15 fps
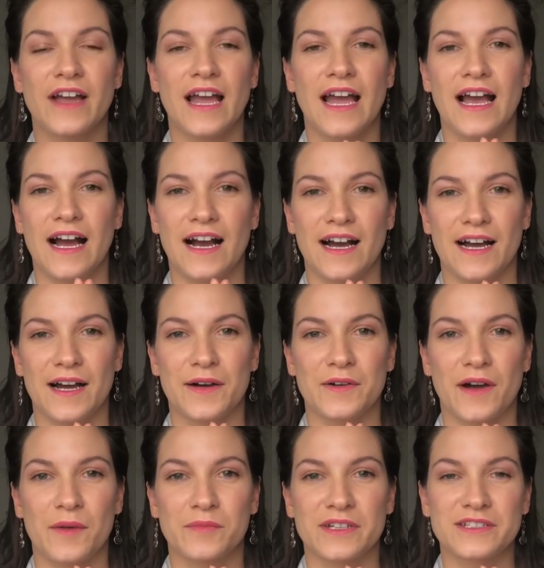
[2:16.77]

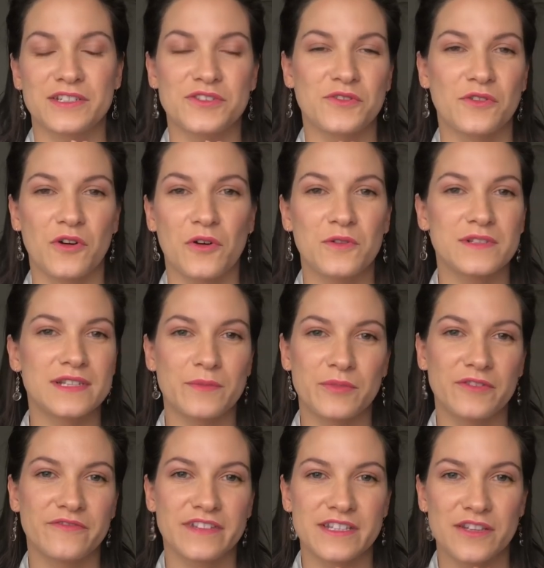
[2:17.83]
I'm gonna do a whole separate
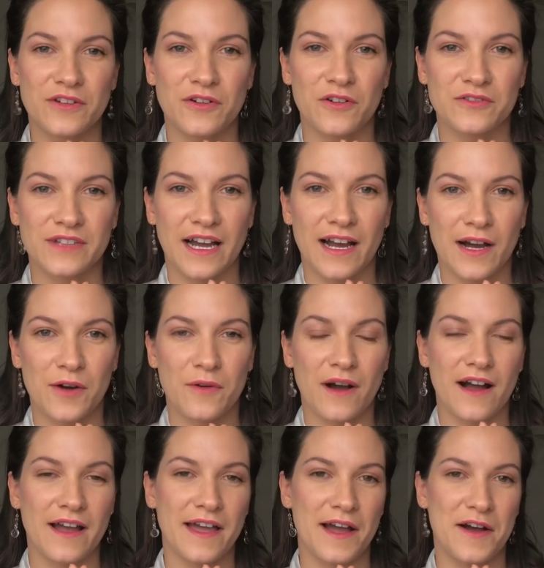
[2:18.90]
video on how
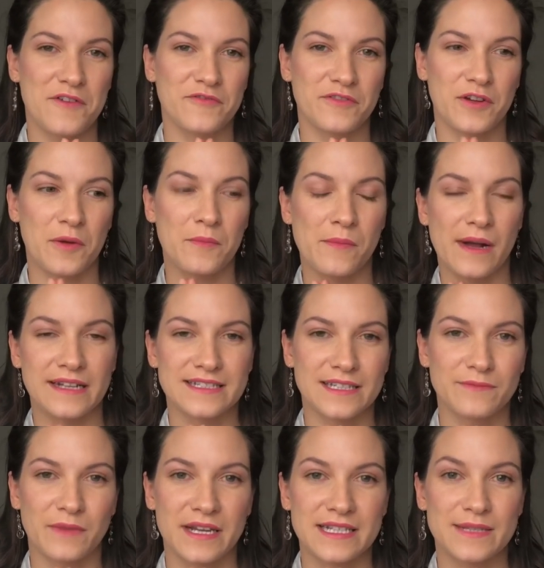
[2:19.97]
I have combated
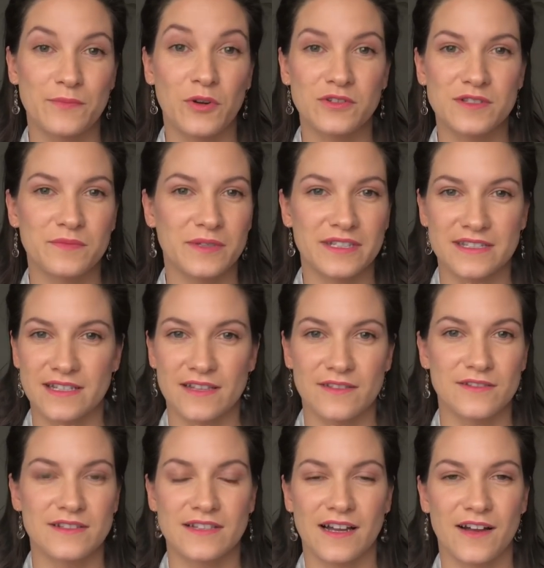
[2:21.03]
my spots because I used
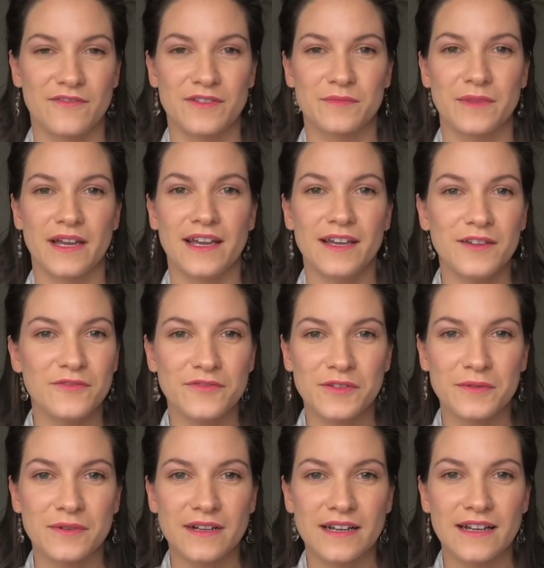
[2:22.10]
to have them
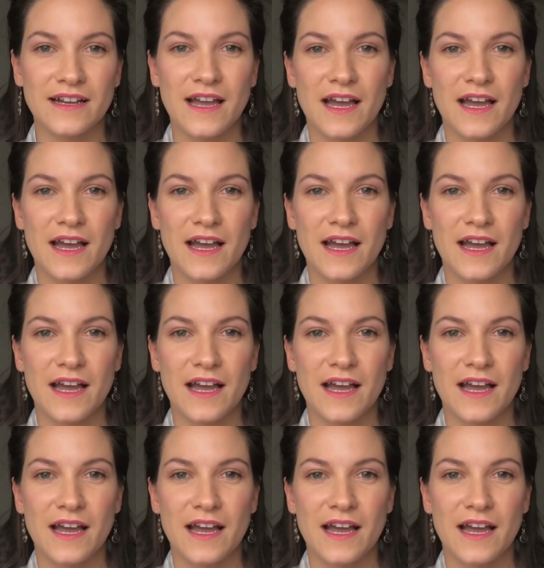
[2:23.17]
everywhere.